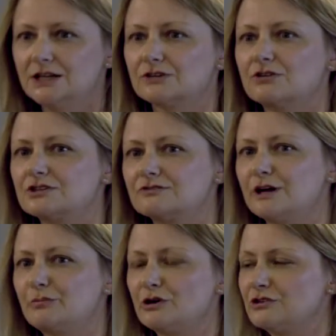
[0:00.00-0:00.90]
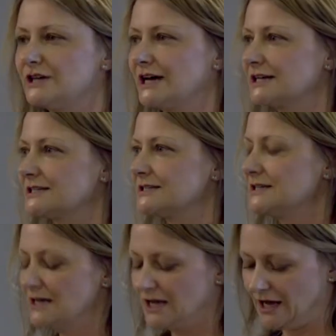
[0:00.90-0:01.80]
the Crossrail project
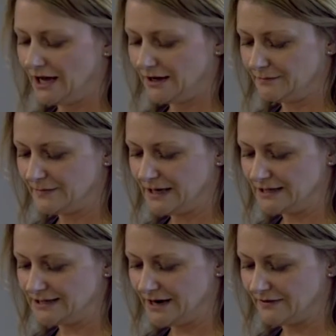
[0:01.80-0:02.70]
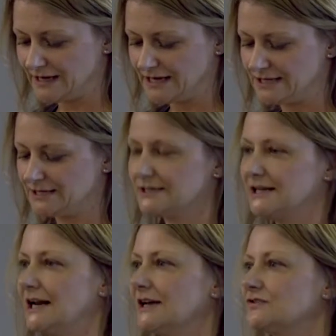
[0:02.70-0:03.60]
in the southeast,
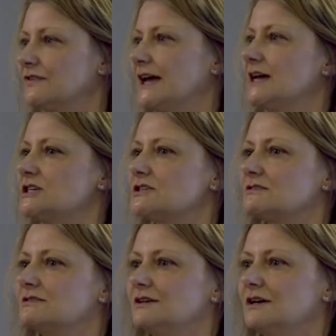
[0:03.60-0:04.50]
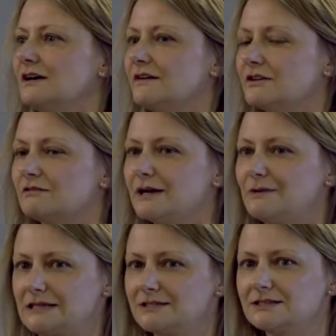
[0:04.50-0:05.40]
and electrification of the Great
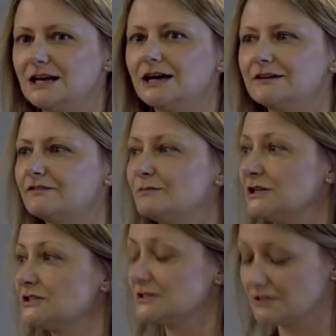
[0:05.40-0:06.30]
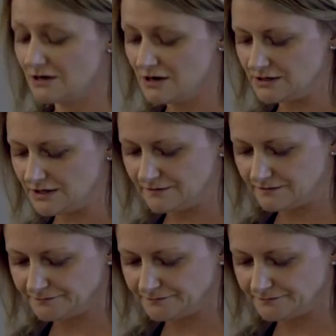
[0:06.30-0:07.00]
Western Line from London to Cardiff.